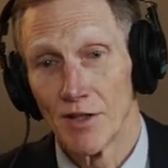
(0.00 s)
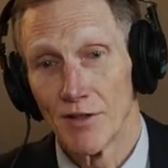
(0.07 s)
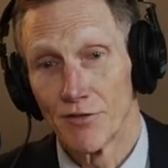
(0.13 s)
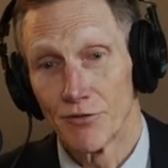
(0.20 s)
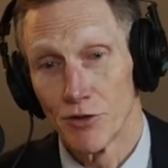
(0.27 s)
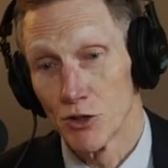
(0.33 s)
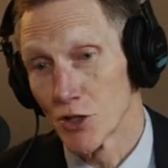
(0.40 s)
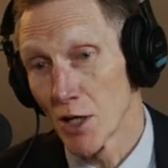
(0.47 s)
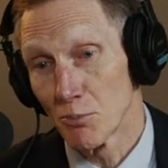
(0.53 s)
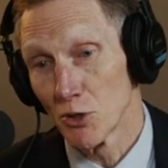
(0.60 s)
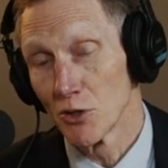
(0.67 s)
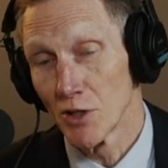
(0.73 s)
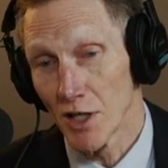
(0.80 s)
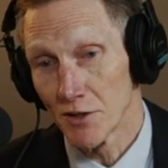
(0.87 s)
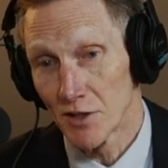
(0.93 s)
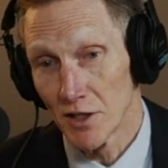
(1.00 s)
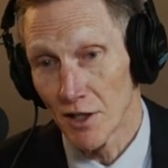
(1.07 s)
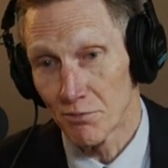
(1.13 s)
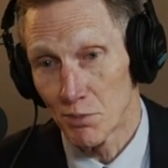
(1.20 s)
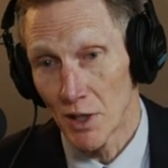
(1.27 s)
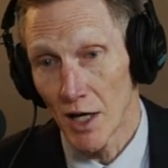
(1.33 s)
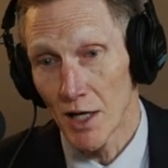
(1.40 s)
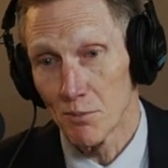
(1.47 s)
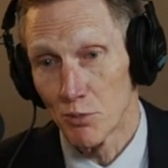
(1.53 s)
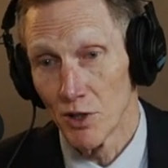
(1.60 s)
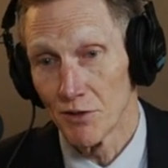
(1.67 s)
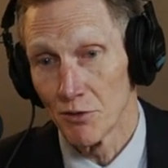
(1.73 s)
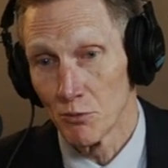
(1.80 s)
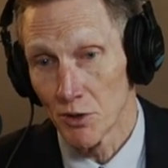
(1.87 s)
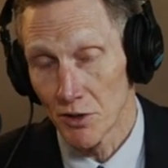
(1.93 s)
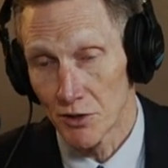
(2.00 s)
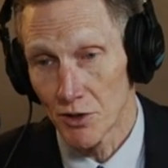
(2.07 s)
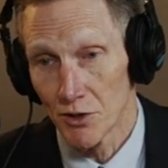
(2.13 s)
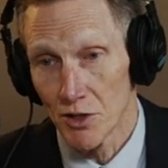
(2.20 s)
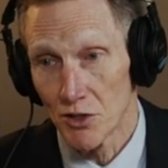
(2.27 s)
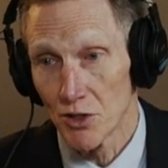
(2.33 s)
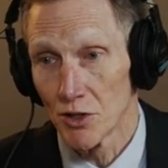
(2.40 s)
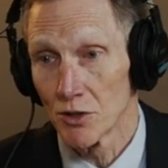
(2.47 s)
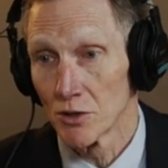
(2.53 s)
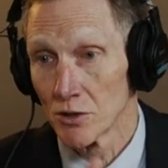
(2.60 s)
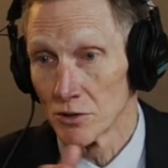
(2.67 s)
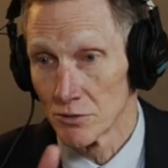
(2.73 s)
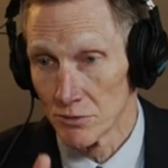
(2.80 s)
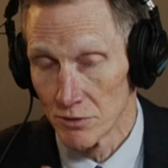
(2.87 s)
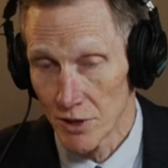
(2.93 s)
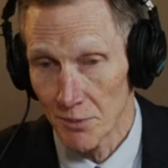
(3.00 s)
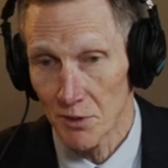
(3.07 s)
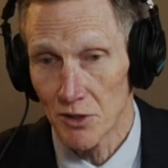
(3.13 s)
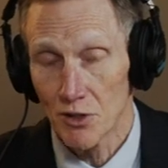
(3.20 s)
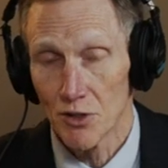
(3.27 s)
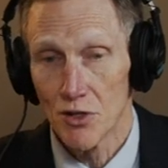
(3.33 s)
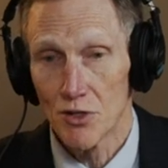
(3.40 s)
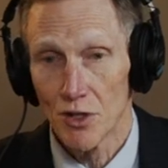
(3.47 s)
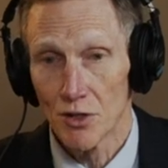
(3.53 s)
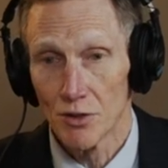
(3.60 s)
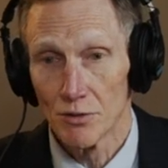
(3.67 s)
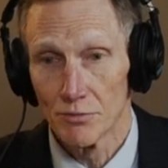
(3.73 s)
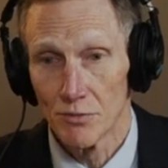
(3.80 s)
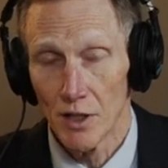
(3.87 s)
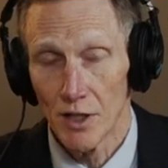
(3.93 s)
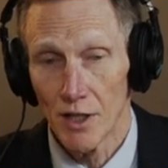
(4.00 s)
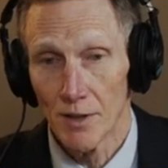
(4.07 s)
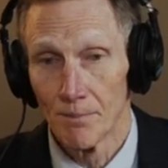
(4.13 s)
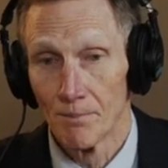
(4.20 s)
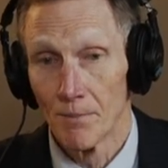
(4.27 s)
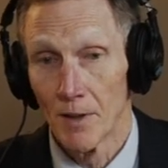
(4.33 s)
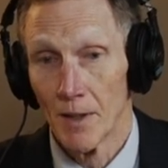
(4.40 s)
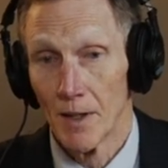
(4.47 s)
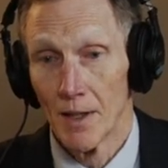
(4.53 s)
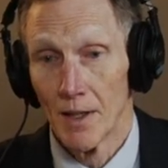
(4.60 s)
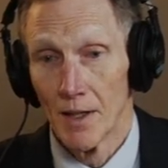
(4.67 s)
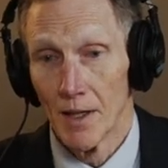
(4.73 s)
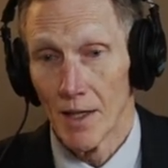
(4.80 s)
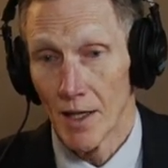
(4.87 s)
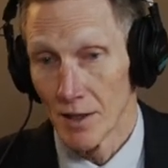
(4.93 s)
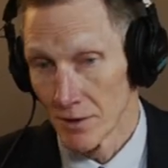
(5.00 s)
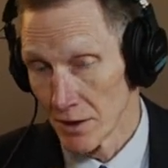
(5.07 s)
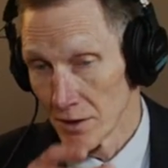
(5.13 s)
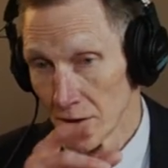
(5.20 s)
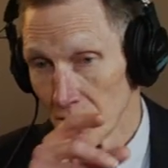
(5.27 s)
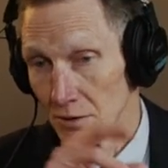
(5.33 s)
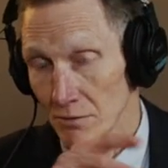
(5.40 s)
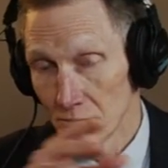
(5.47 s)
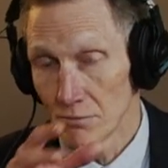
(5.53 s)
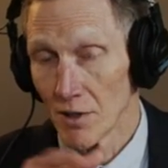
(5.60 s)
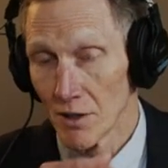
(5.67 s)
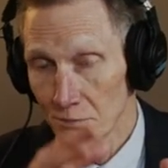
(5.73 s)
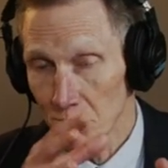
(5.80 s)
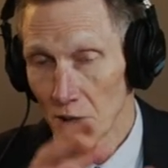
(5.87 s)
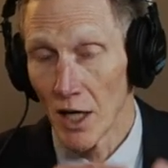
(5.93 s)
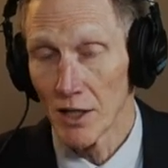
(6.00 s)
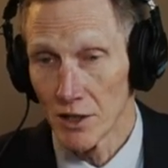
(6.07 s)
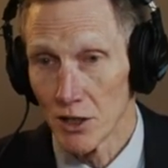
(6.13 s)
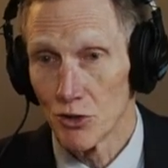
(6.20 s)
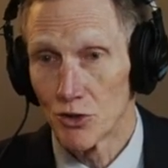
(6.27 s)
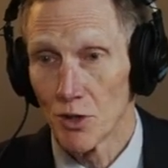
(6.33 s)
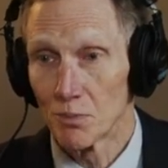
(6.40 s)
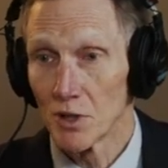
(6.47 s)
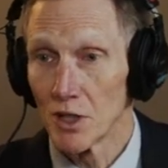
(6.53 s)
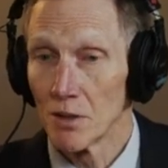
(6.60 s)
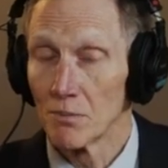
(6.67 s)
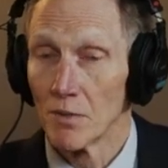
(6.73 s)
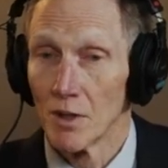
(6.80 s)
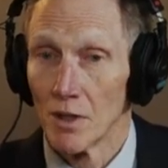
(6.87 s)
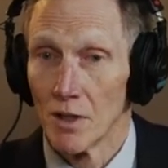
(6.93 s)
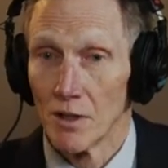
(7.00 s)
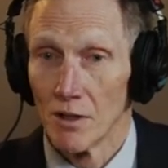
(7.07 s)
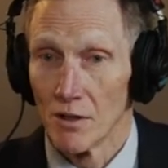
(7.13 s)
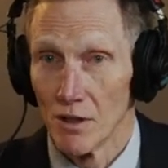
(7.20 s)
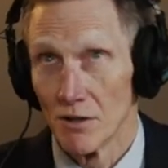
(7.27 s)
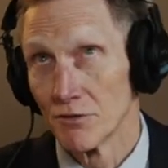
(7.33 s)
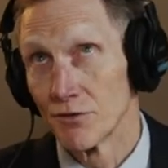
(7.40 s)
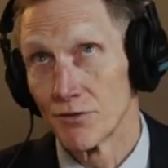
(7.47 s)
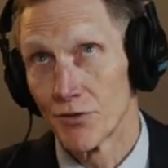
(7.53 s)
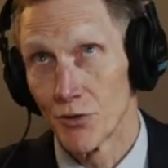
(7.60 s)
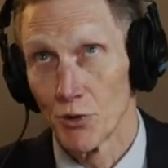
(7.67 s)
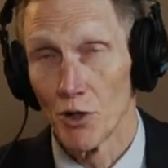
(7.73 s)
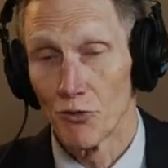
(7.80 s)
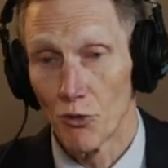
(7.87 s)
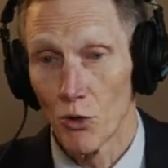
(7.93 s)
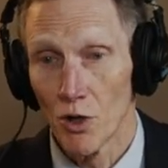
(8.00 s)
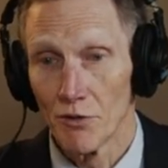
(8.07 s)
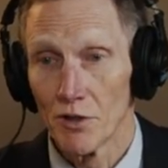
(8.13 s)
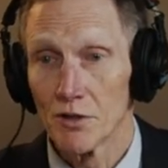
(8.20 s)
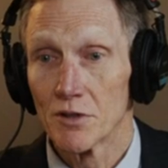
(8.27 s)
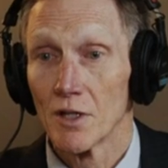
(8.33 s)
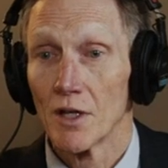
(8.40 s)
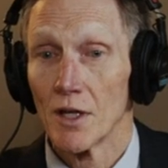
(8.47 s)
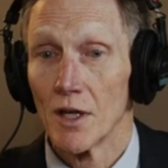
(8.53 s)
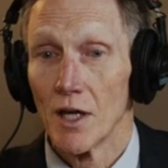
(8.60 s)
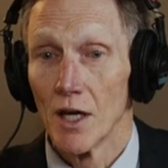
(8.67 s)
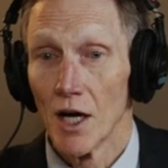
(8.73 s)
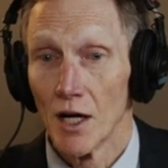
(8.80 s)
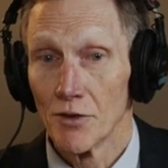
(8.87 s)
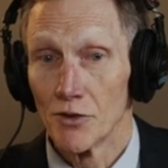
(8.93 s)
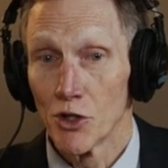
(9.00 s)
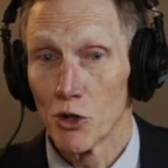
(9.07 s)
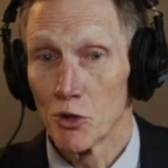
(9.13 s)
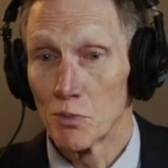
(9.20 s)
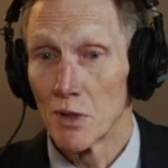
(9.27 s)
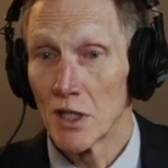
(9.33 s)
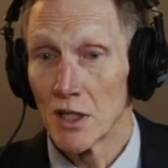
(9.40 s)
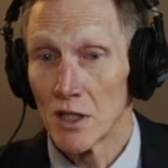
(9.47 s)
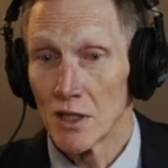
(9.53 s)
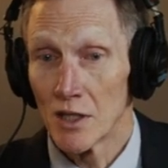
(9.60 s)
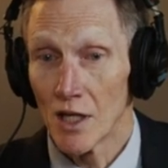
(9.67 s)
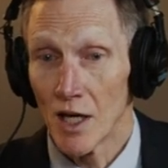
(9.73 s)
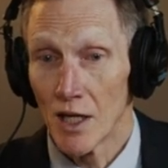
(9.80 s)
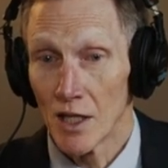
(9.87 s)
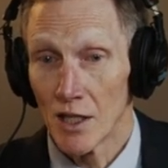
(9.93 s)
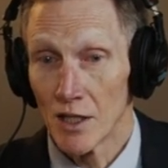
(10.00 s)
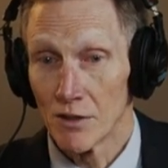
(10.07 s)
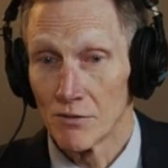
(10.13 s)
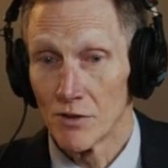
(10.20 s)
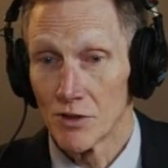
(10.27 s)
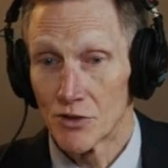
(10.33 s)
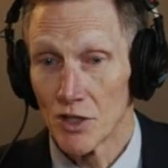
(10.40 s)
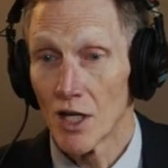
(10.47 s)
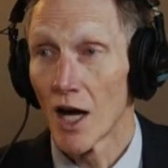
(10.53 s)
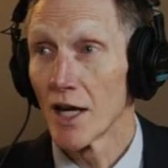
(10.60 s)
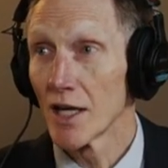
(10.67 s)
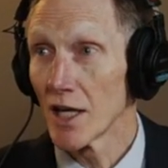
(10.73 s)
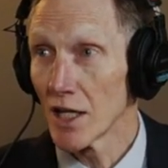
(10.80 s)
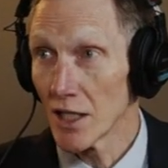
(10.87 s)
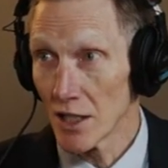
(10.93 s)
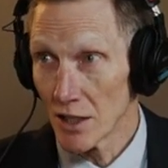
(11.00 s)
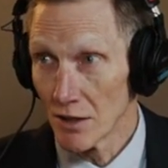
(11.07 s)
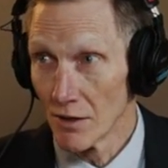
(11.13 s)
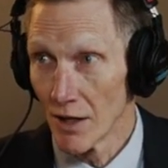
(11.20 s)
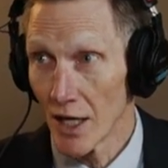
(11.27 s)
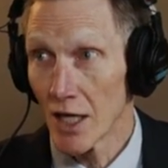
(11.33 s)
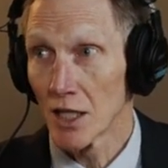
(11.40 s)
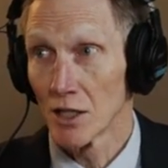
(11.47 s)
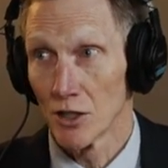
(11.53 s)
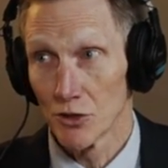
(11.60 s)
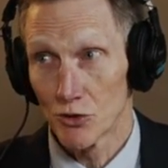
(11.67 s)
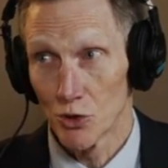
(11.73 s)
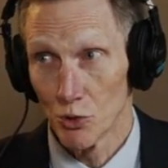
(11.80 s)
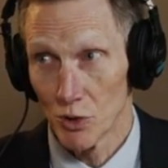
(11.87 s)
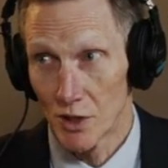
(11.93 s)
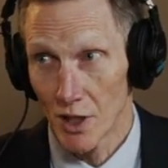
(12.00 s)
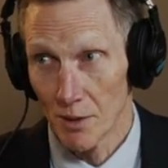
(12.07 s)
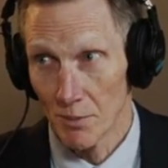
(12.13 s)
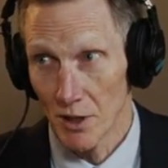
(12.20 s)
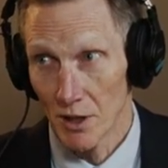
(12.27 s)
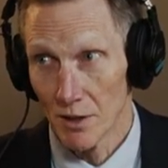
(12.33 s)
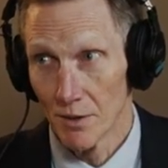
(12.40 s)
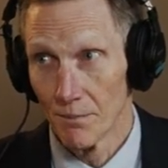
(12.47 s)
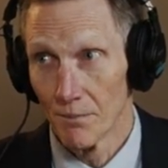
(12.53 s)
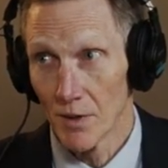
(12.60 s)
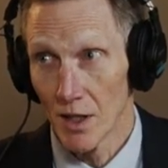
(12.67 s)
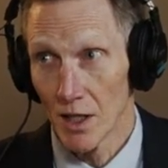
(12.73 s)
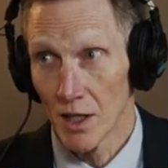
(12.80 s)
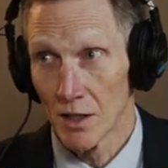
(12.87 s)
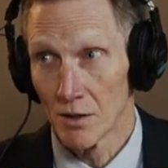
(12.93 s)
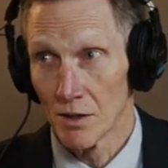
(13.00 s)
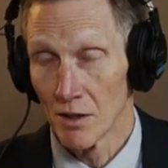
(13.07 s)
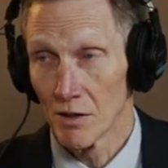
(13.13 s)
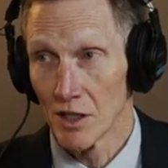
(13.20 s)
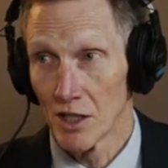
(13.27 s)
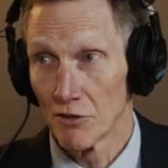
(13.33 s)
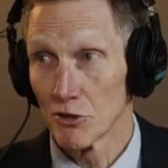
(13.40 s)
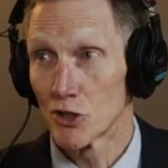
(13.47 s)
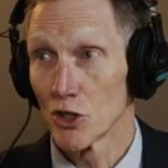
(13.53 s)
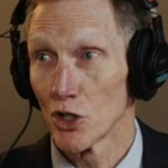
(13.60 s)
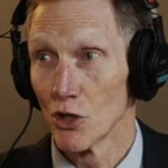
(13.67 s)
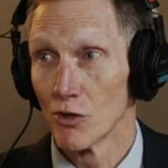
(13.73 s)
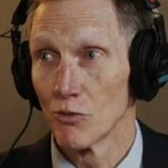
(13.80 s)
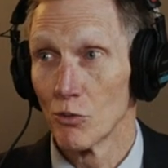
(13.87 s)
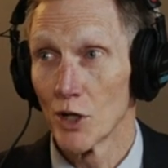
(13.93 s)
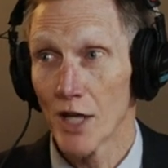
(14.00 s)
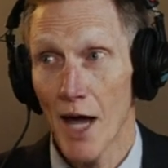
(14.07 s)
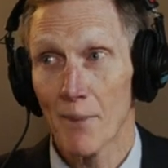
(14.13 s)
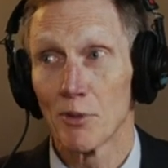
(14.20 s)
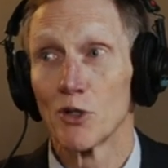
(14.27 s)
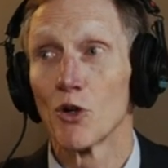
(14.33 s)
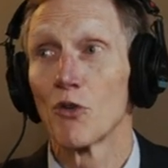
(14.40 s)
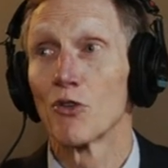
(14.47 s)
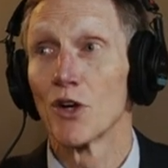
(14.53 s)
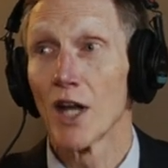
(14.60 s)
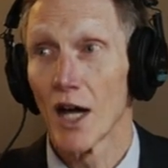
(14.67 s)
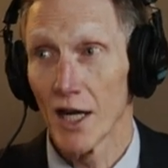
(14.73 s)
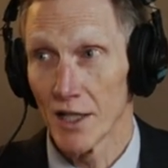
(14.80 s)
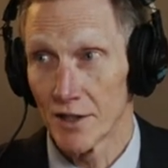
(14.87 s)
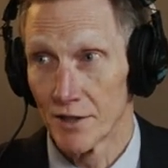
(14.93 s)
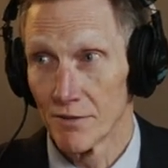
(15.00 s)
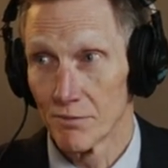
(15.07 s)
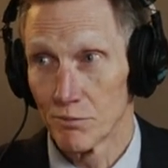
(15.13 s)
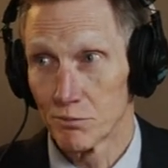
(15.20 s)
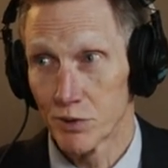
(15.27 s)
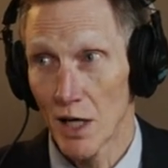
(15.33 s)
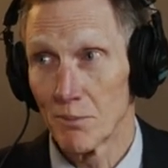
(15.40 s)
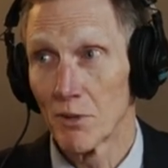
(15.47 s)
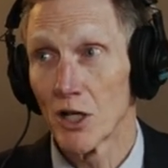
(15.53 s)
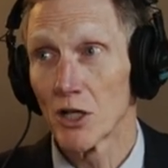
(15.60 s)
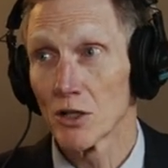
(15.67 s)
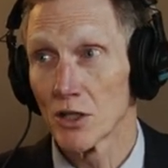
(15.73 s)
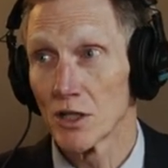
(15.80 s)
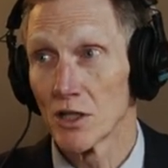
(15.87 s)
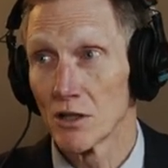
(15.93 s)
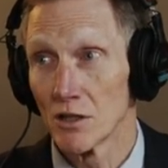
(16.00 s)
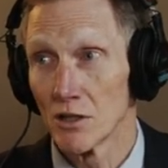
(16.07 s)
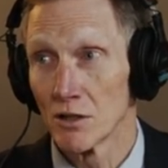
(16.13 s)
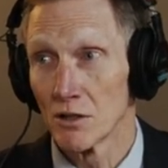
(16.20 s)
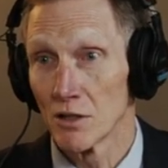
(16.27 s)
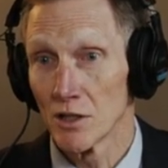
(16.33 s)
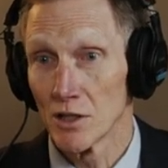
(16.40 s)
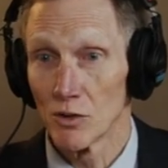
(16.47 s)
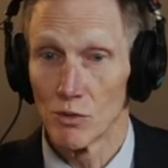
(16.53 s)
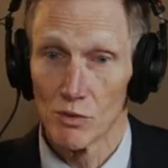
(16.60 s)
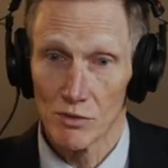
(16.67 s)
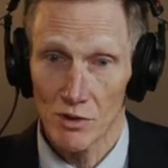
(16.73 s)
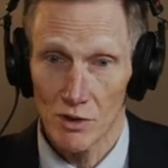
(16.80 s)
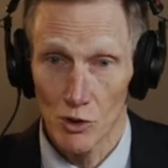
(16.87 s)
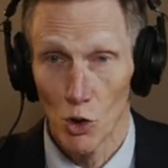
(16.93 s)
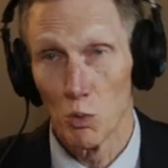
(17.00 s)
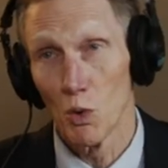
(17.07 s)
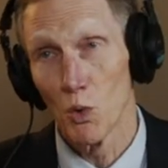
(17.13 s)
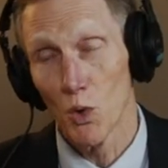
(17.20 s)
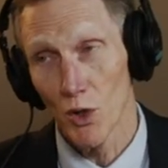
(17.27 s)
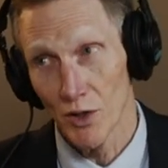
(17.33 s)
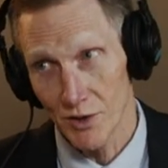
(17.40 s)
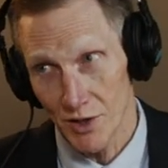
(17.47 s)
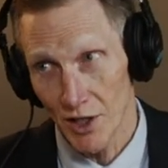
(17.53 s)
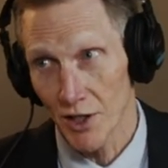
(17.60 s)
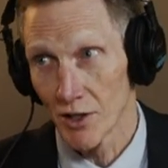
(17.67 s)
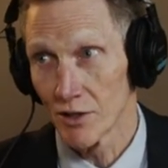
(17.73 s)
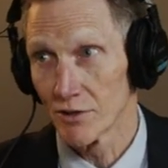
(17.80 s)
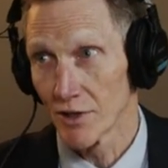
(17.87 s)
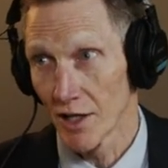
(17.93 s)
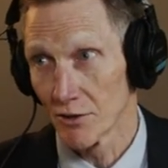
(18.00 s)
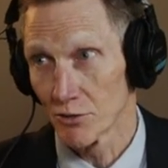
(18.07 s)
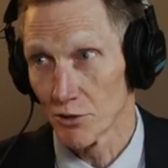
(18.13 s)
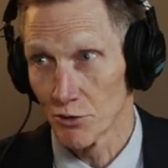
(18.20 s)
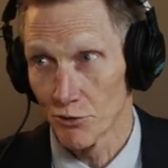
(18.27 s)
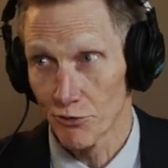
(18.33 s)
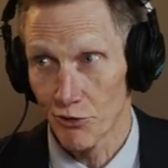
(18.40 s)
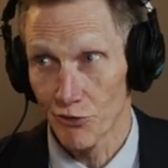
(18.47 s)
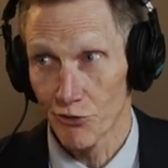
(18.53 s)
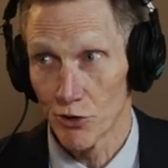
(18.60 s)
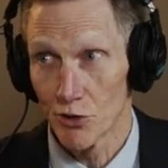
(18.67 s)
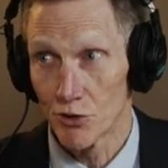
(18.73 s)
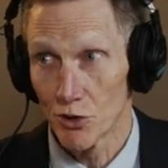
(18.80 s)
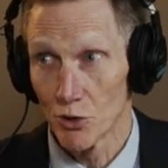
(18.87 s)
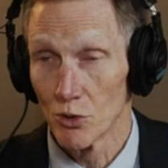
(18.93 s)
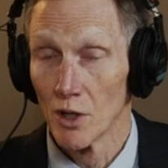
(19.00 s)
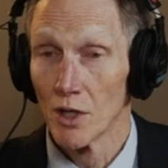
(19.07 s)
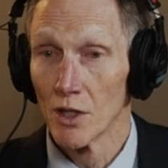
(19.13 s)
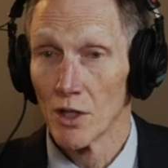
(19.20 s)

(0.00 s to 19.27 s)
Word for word: for example, at the F B I briefing with the Attorney General and Deputy Attorney General um, and the F B I leadership team of three or four of us, uh, there would be a C I A analyst who would come in and give us what happened overnight, primarily in the Global War on Terror, as I was referred to,